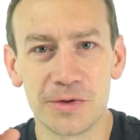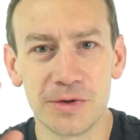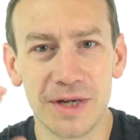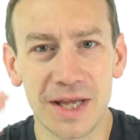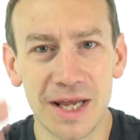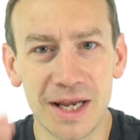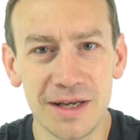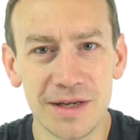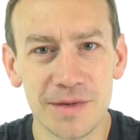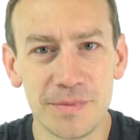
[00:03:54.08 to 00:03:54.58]
to
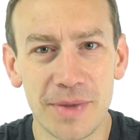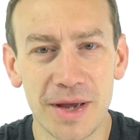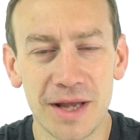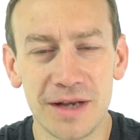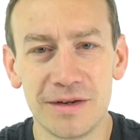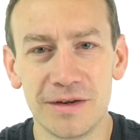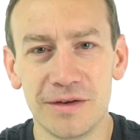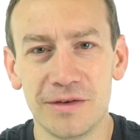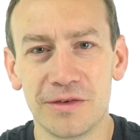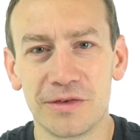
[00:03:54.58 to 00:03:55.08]
an
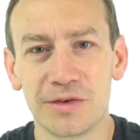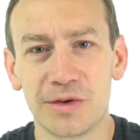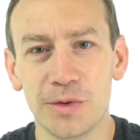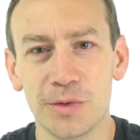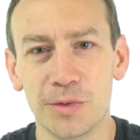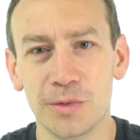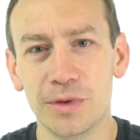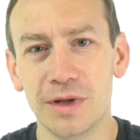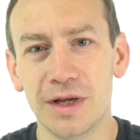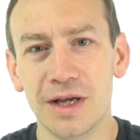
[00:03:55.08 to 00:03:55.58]
independent
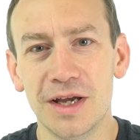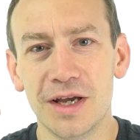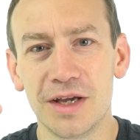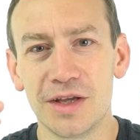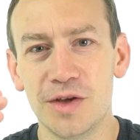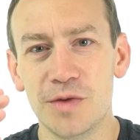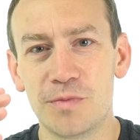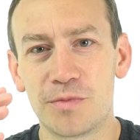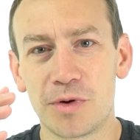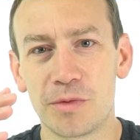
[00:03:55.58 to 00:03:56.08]
school,
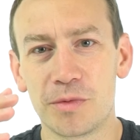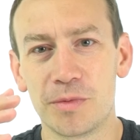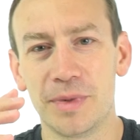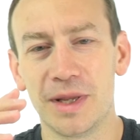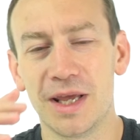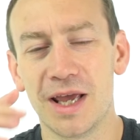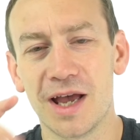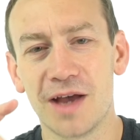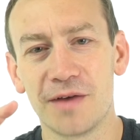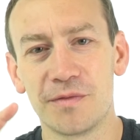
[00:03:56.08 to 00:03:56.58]
you
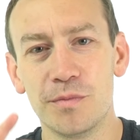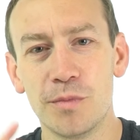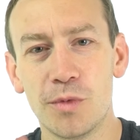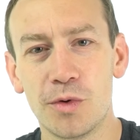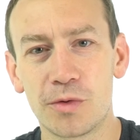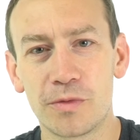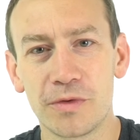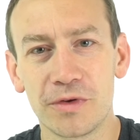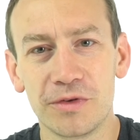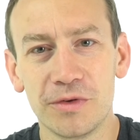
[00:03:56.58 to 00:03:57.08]
probably have
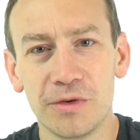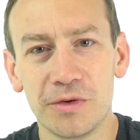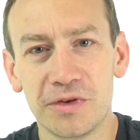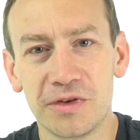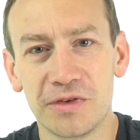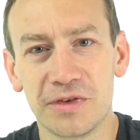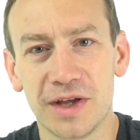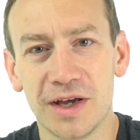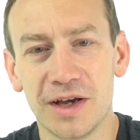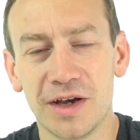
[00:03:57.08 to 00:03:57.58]
more
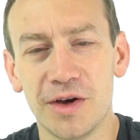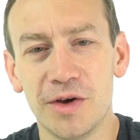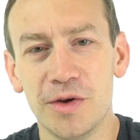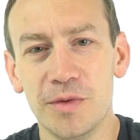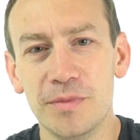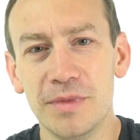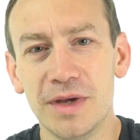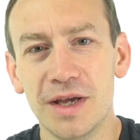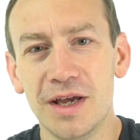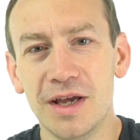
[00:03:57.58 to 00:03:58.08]
resources at
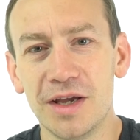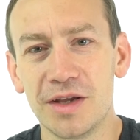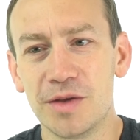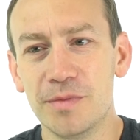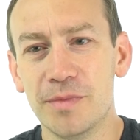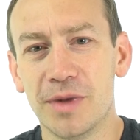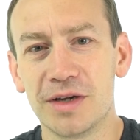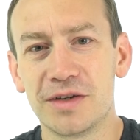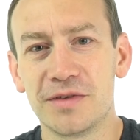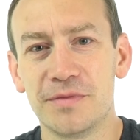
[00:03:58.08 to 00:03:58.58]
home,
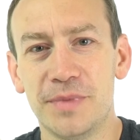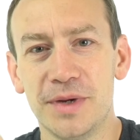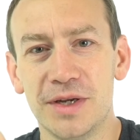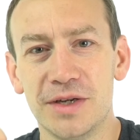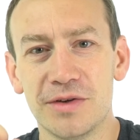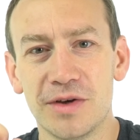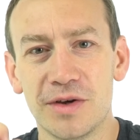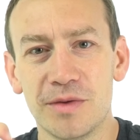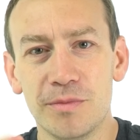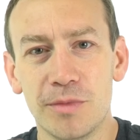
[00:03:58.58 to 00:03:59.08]
you might have been
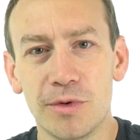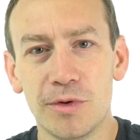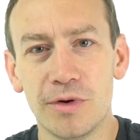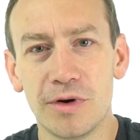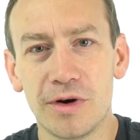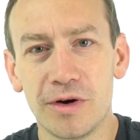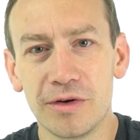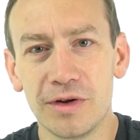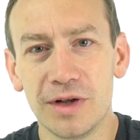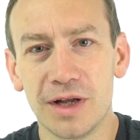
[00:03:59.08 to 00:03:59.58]
doing
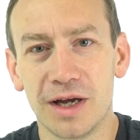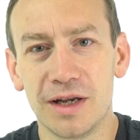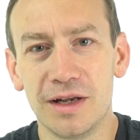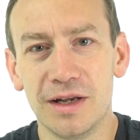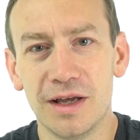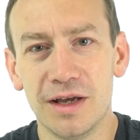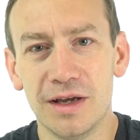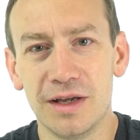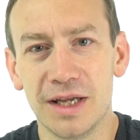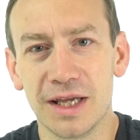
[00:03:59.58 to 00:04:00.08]
more online
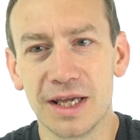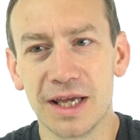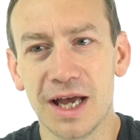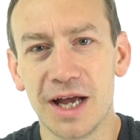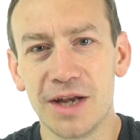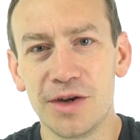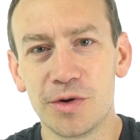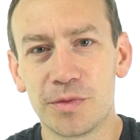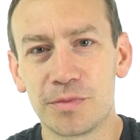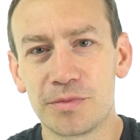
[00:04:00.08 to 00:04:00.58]
learning,
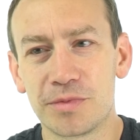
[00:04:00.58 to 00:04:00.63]
and you're